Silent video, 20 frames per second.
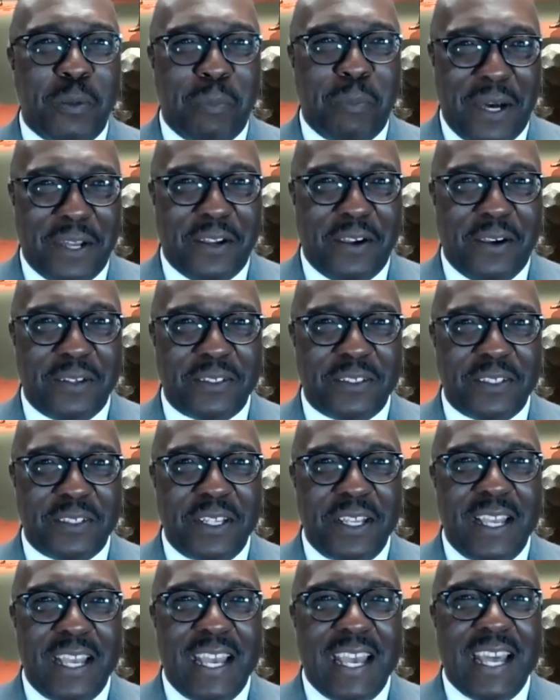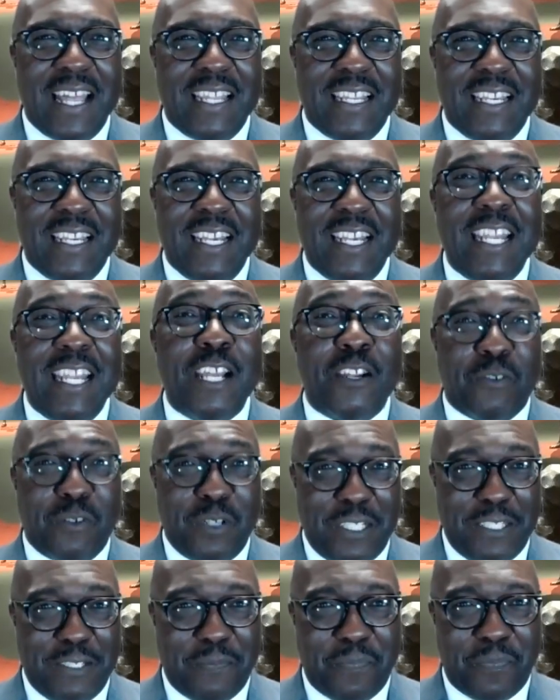Monarchs,
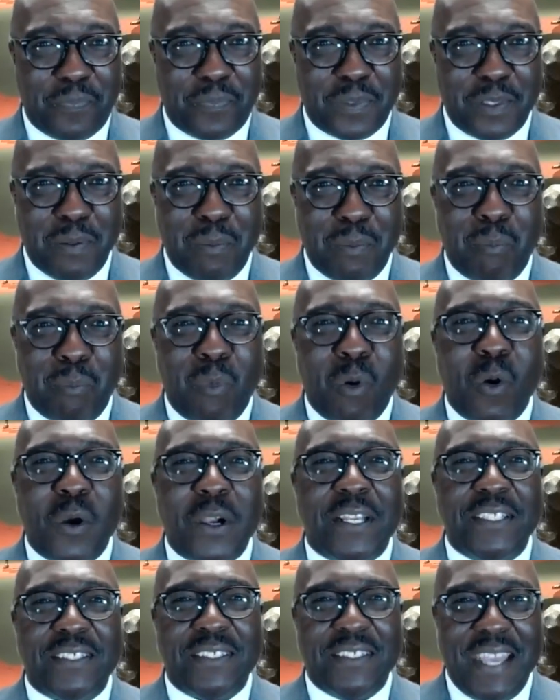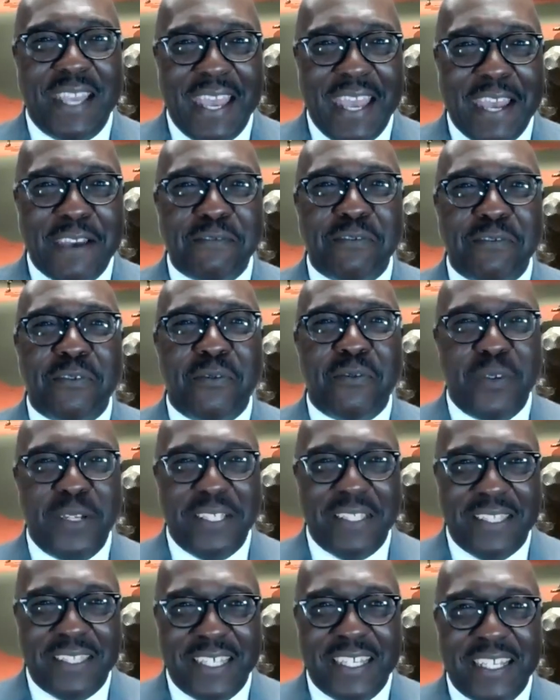literally mortgaged
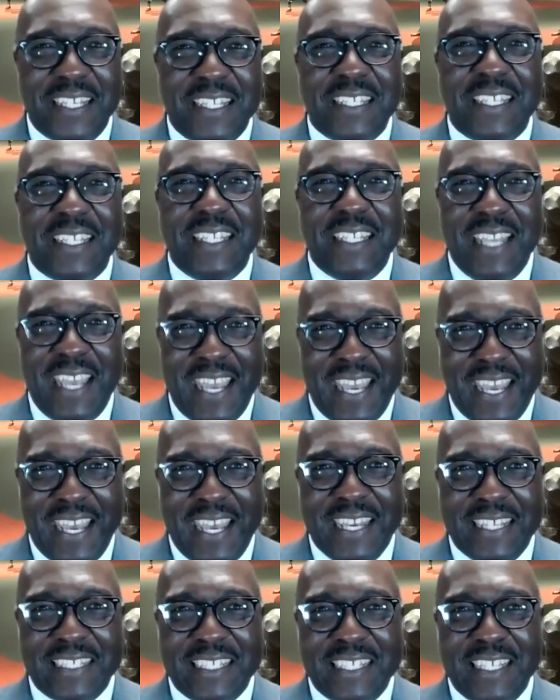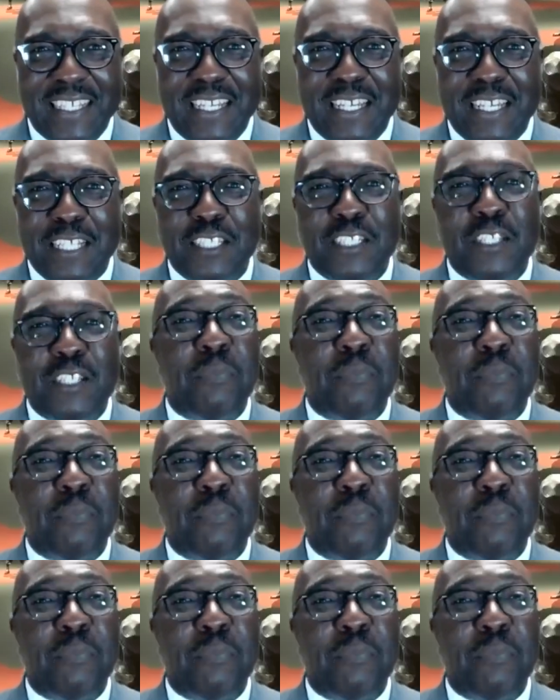everything he had to